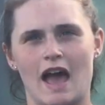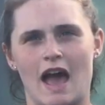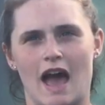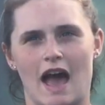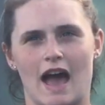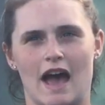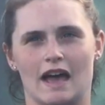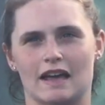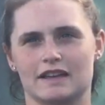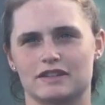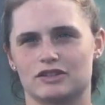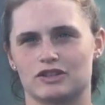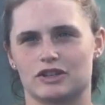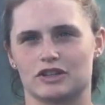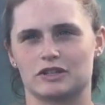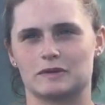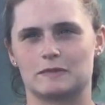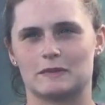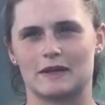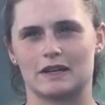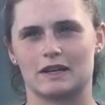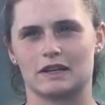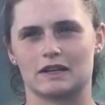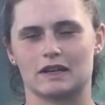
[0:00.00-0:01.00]
has
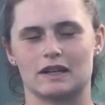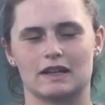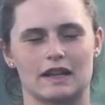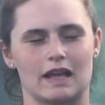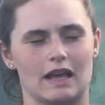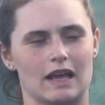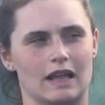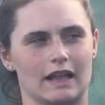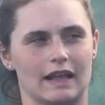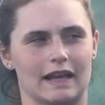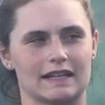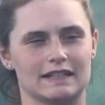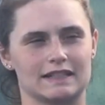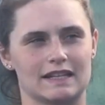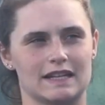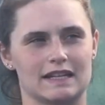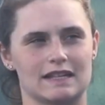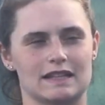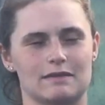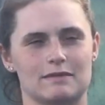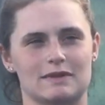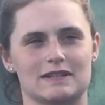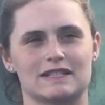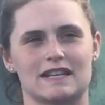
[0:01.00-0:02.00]
just been
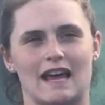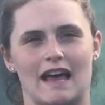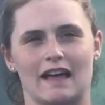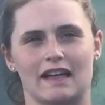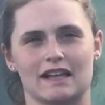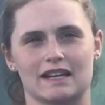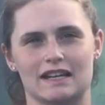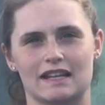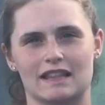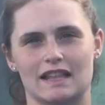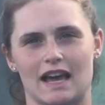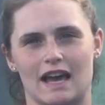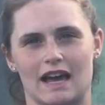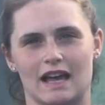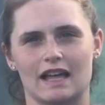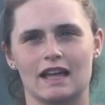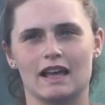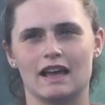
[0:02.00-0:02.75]
taking the mentality that